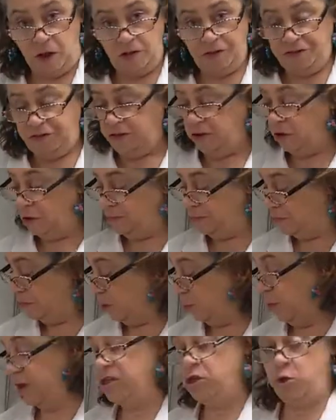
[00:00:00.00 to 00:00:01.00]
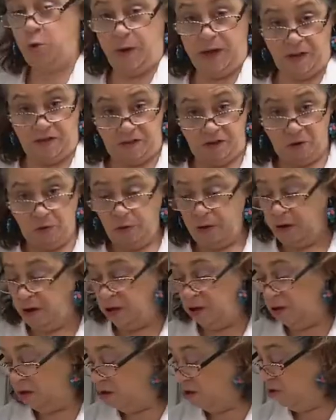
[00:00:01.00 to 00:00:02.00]
salt, which you could do,
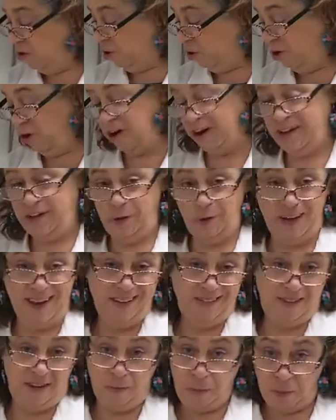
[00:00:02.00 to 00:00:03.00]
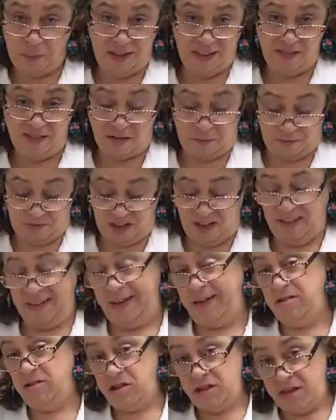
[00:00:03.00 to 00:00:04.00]
or you can dip them in something
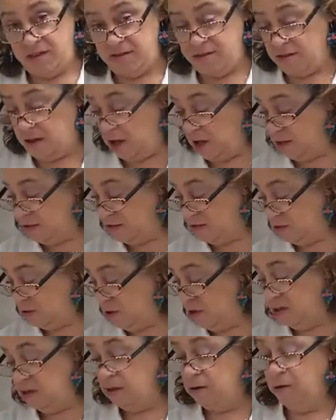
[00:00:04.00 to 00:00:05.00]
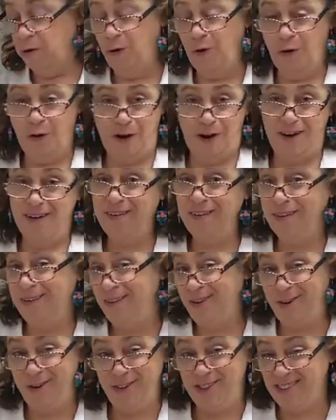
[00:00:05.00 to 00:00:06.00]
like cheese sauce, or
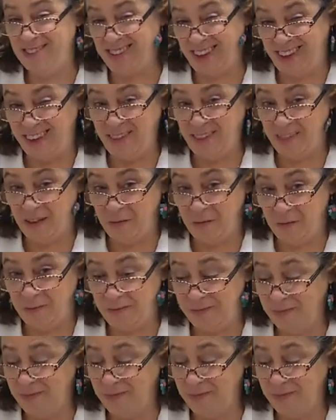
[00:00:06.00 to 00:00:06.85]
you could just eat them.